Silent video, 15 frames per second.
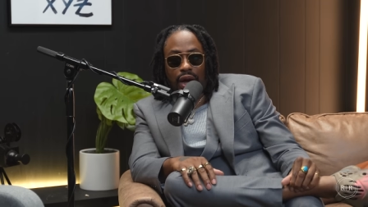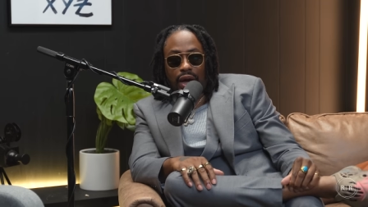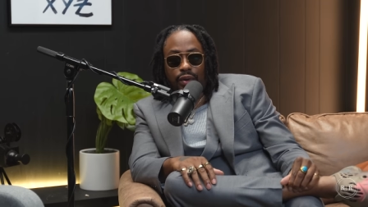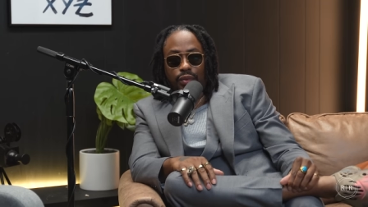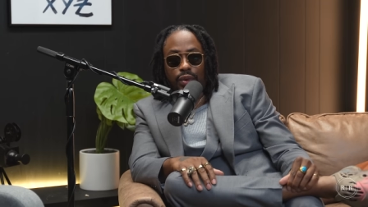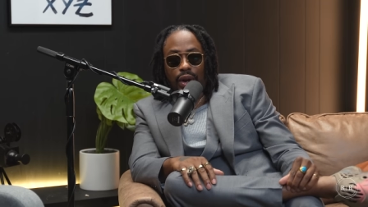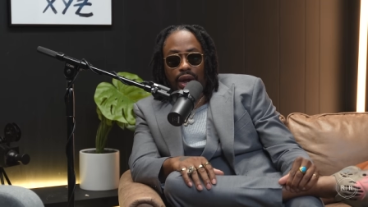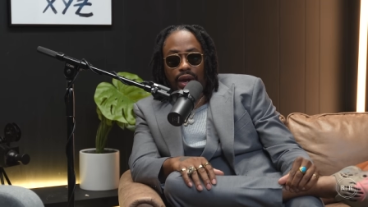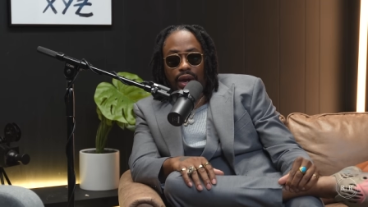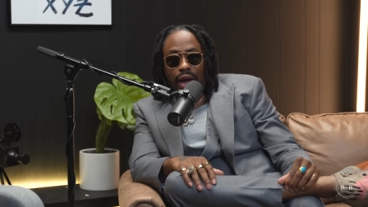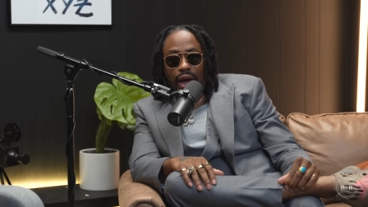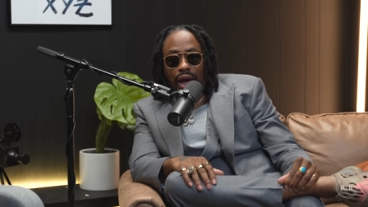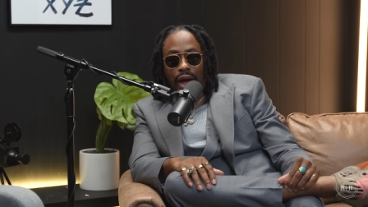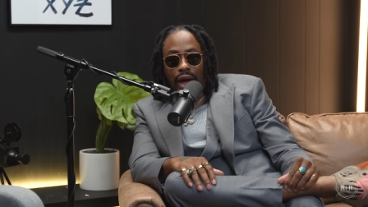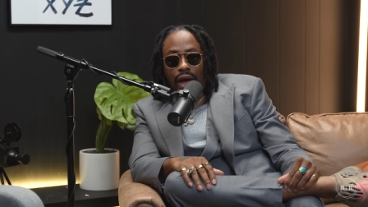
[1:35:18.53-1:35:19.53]

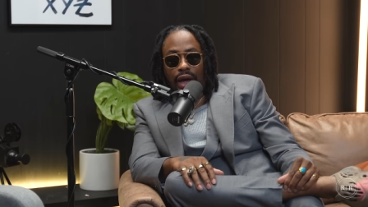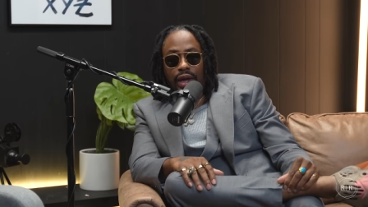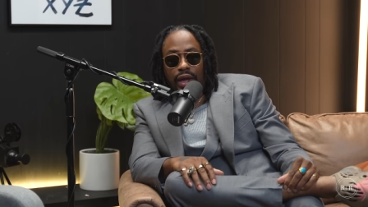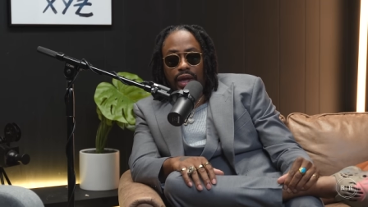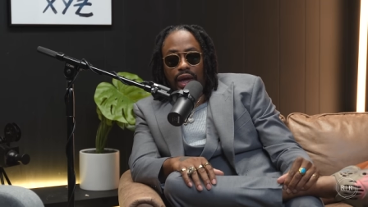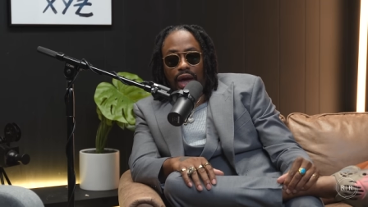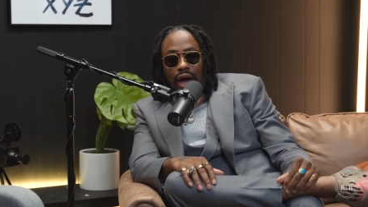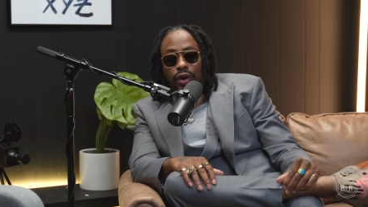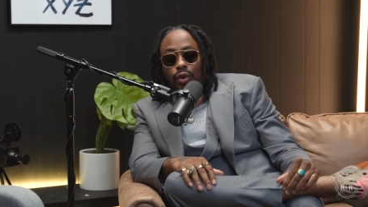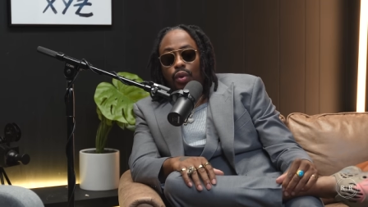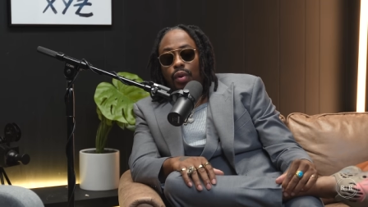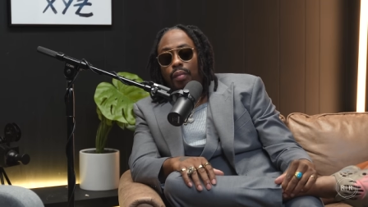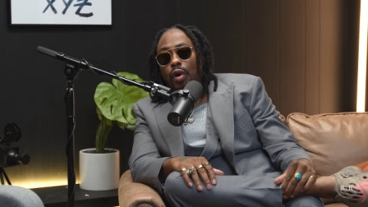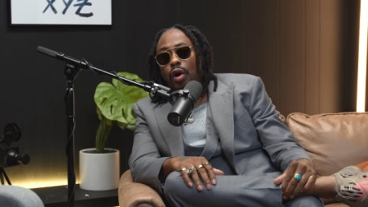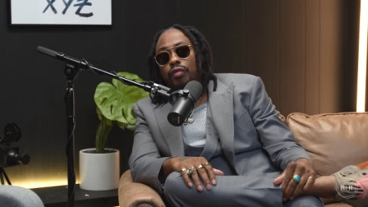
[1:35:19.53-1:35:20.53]
I know what
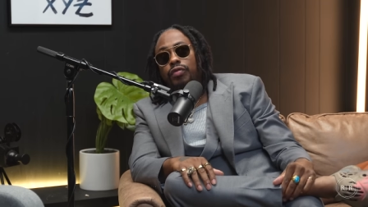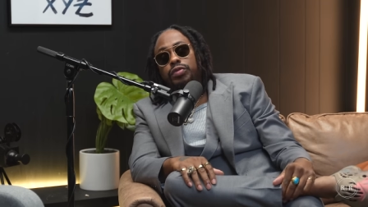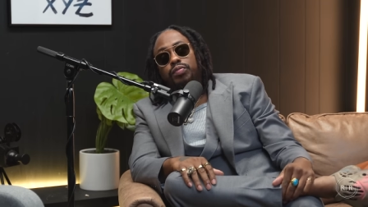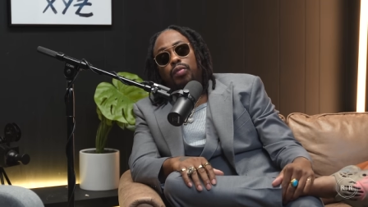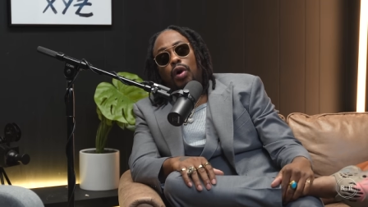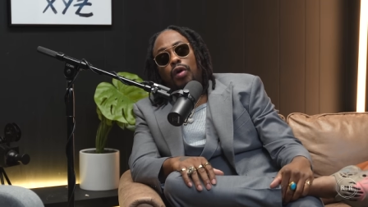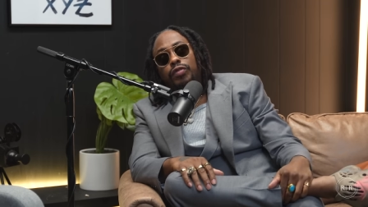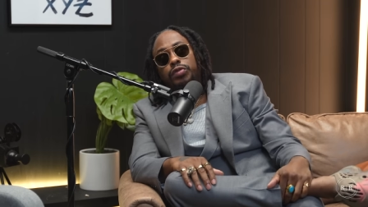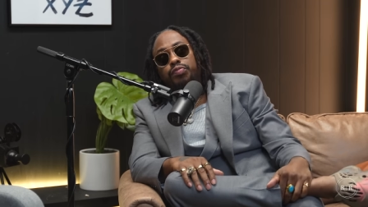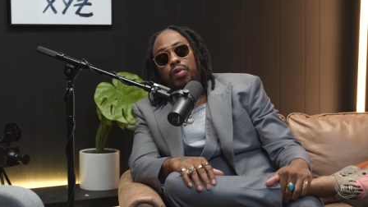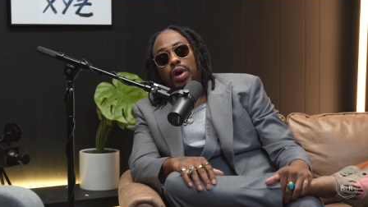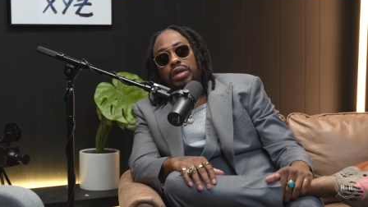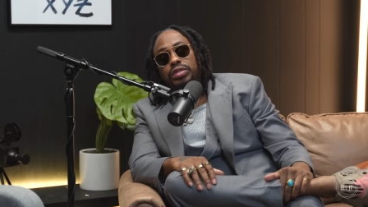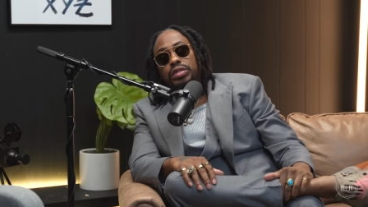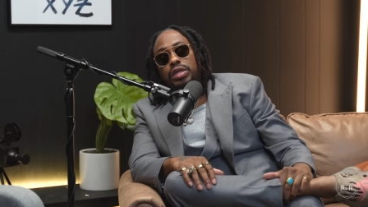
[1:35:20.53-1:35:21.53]
Marvin's
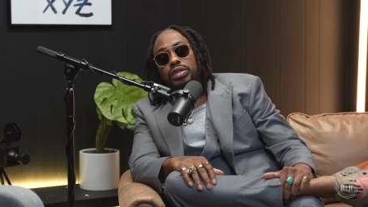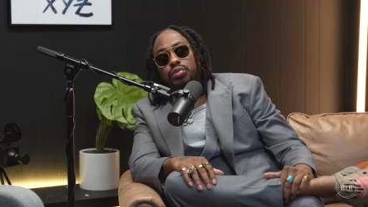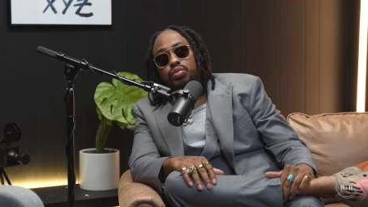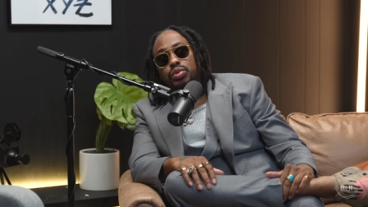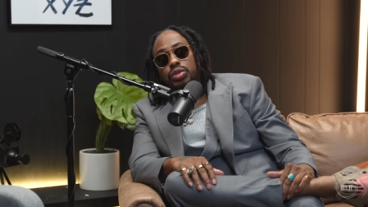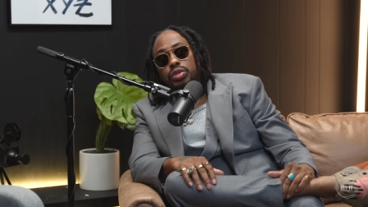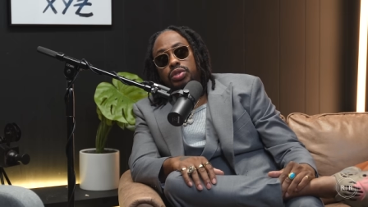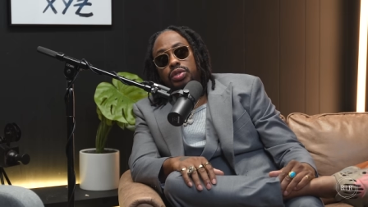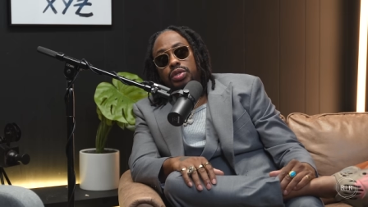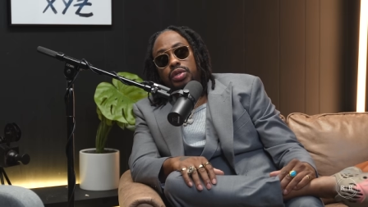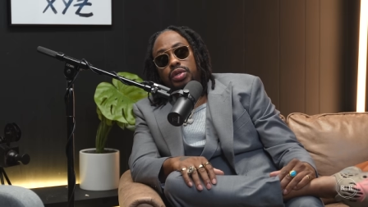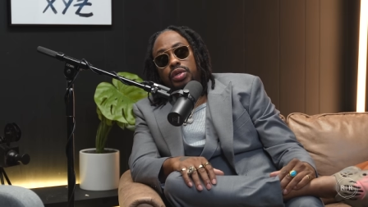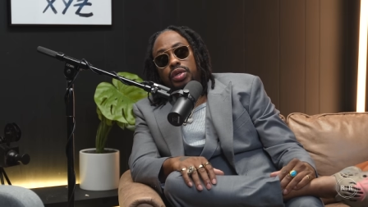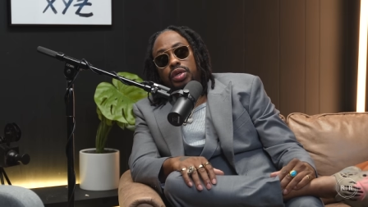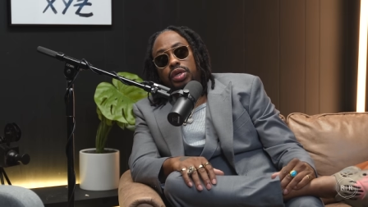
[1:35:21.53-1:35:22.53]
process was.
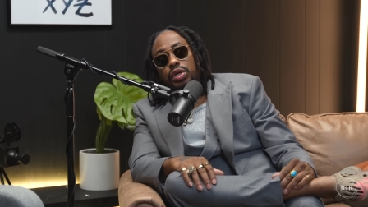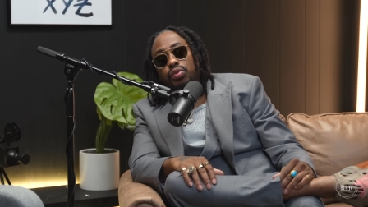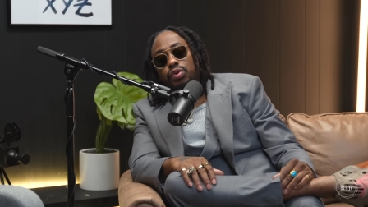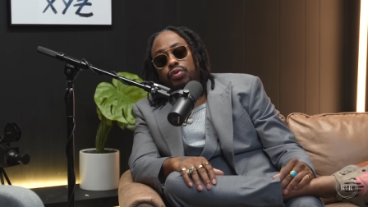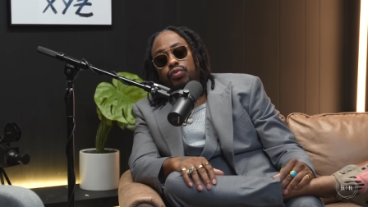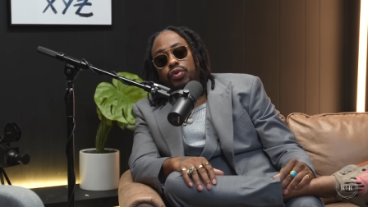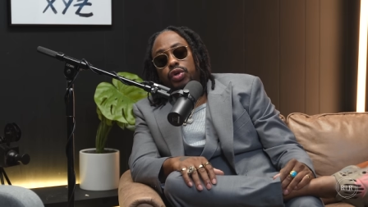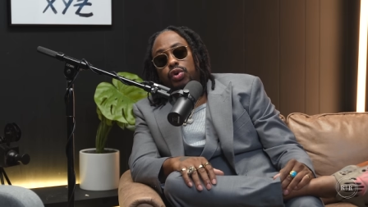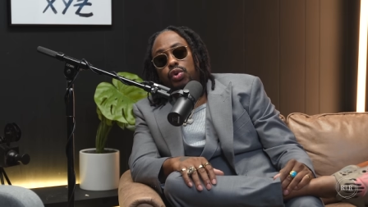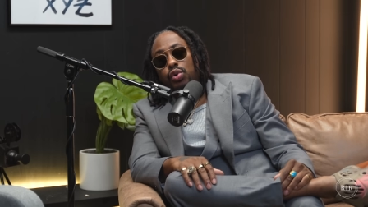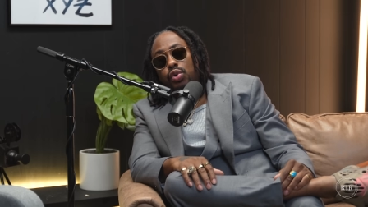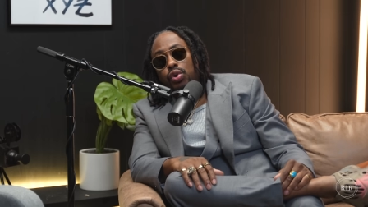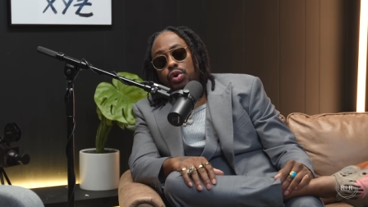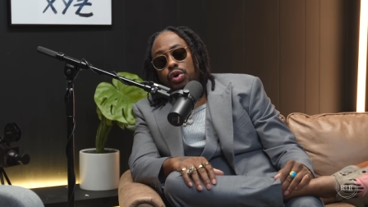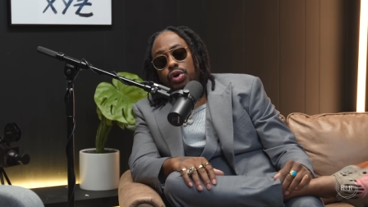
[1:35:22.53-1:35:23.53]
He would
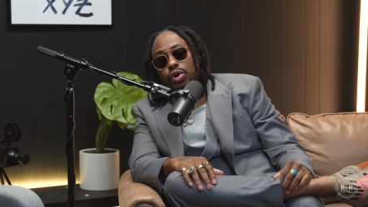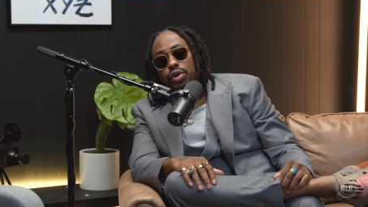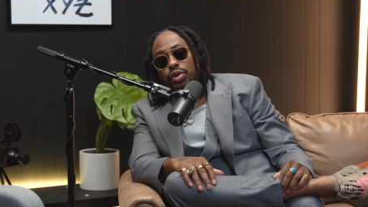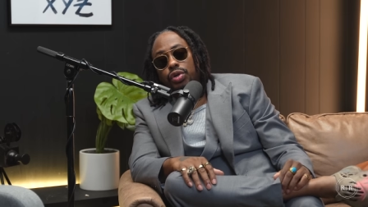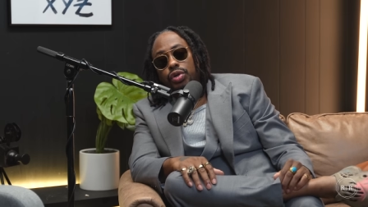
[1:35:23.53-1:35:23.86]
record